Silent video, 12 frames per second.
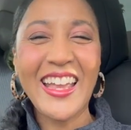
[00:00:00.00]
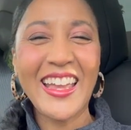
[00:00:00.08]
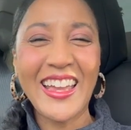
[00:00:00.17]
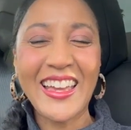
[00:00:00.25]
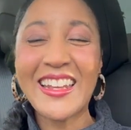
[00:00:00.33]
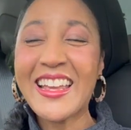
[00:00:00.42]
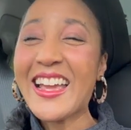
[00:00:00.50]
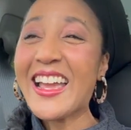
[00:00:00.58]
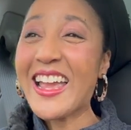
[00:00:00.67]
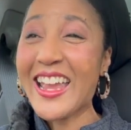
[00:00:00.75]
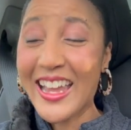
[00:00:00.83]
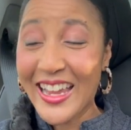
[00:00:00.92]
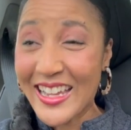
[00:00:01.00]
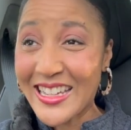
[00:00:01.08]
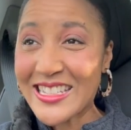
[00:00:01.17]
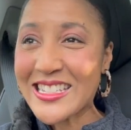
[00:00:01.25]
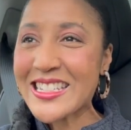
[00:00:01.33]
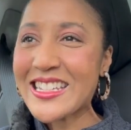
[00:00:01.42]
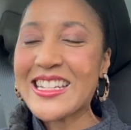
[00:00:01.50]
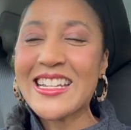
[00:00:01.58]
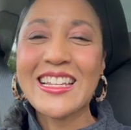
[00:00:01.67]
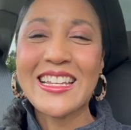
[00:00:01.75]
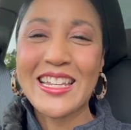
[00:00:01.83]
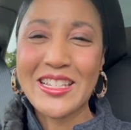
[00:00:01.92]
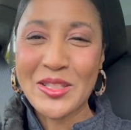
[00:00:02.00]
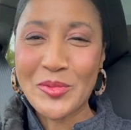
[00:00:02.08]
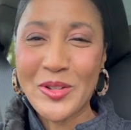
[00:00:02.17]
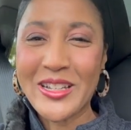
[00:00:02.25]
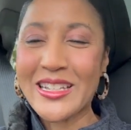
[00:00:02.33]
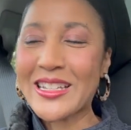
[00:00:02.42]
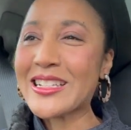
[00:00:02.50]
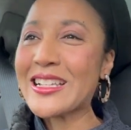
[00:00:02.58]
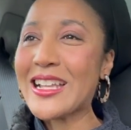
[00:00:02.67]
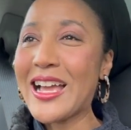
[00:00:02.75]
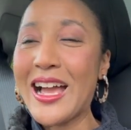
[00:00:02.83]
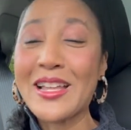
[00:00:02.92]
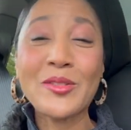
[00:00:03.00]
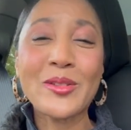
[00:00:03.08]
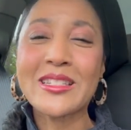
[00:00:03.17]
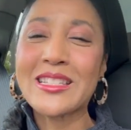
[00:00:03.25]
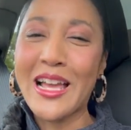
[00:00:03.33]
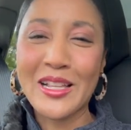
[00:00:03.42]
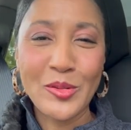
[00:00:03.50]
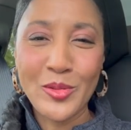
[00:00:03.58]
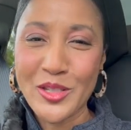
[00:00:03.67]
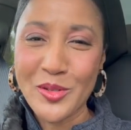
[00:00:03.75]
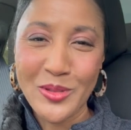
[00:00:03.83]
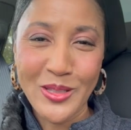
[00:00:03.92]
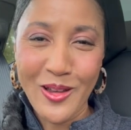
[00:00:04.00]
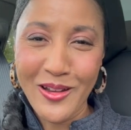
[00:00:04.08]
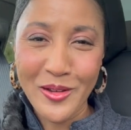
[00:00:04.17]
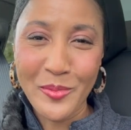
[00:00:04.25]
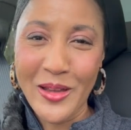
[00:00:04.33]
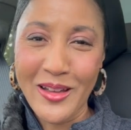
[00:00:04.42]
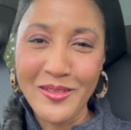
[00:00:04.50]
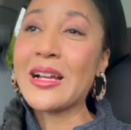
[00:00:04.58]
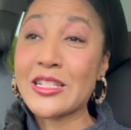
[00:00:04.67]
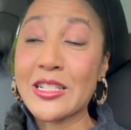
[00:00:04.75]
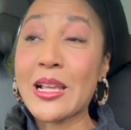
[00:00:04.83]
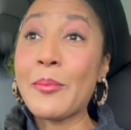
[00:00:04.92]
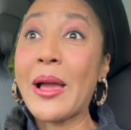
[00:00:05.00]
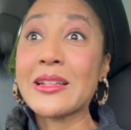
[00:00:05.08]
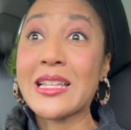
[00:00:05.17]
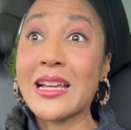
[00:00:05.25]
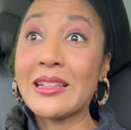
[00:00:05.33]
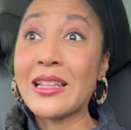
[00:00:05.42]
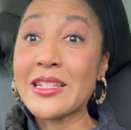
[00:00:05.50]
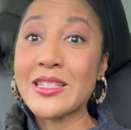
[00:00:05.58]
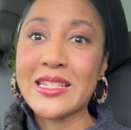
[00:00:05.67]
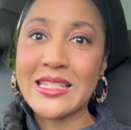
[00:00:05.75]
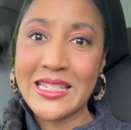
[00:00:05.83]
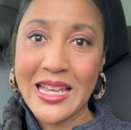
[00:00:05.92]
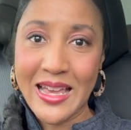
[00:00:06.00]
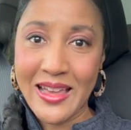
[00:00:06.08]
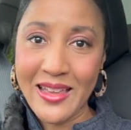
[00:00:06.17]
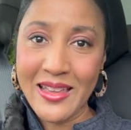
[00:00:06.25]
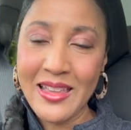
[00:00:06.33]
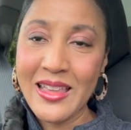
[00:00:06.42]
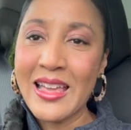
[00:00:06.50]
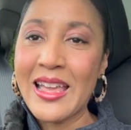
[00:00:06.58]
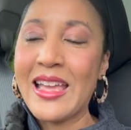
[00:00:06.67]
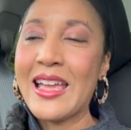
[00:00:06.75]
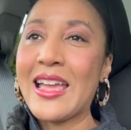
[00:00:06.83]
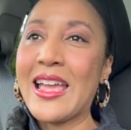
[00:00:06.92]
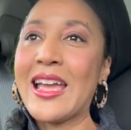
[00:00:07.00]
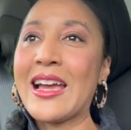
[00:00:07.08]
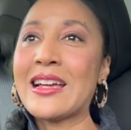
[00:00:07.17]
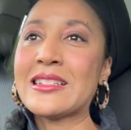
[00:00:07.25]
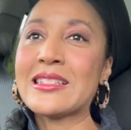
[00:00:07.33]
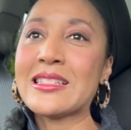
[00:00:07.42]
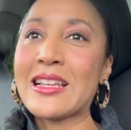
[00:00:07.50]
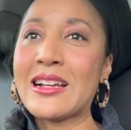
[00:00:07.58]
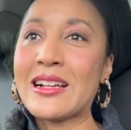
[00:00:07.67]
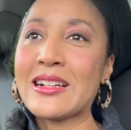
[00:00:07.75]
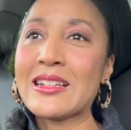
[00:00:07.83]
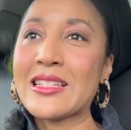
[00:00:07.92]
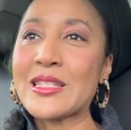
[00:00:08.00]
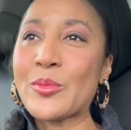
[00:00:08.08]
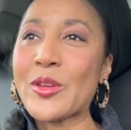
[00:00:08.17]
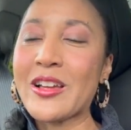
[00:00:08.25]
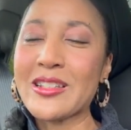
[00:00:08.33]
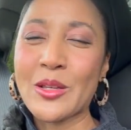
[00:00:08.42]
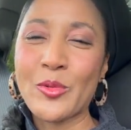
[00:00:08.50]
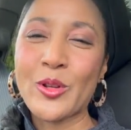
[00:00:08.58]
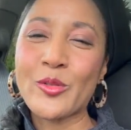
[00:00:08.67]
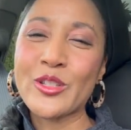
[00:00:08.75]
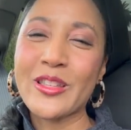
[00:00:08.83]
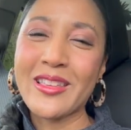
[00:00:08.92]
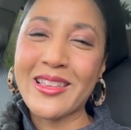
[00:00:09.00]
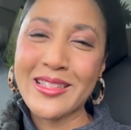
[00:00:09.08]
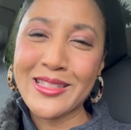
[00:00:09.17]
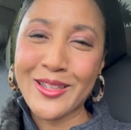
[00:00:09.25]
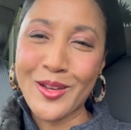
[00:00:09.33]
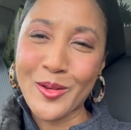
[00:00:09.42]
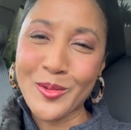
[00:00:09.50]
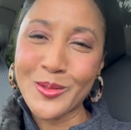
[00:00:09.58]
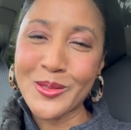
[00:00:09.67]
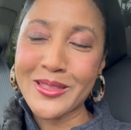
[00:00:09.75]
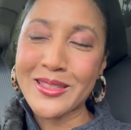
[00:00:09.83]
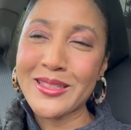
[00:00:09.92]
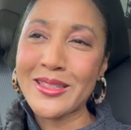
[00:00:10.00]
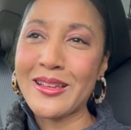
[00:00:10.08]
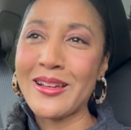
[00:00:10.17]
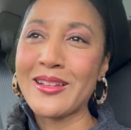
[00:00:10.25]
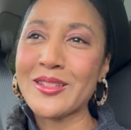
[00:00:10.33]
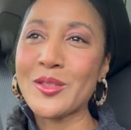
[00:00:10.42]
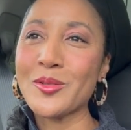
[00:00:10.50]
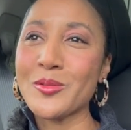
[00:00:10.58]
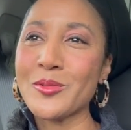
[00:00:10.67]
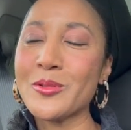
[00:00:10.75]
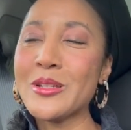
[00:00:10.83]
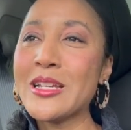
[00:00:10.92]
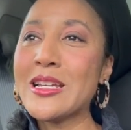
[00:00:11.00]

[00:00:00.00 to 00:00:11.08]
And guess what? I knew exactly what she was talking about. I just got back to LA today, and it's because I went over to the East Coast to